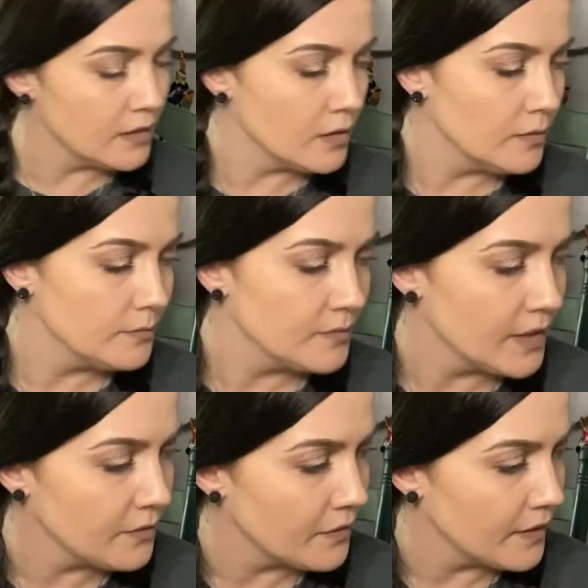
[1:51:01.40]
um, I
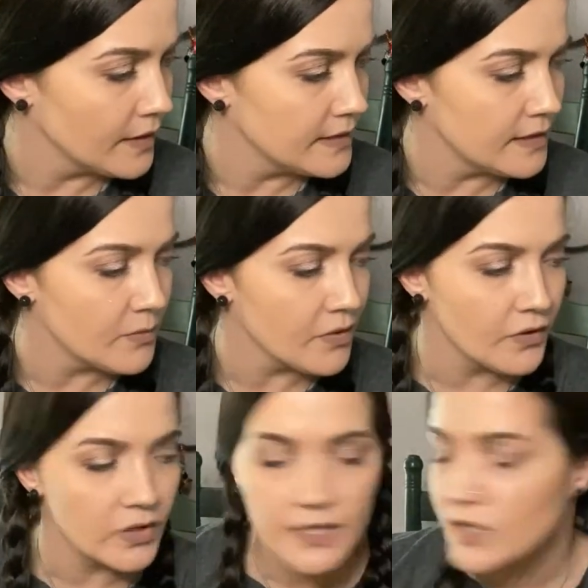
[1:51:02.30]
don't think, did 32. number
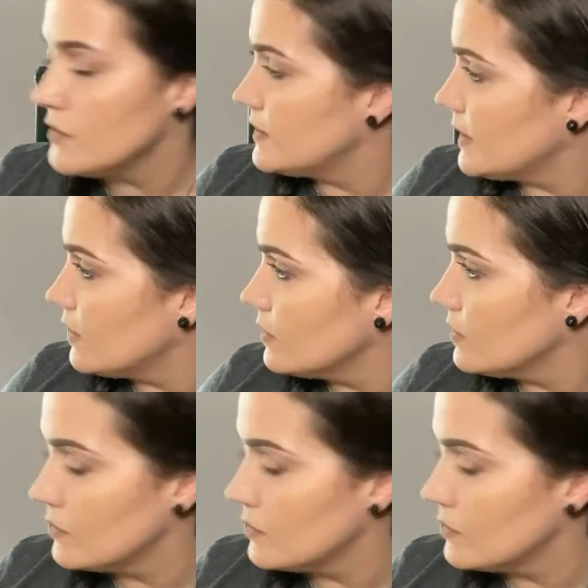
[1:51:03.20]
32 sell?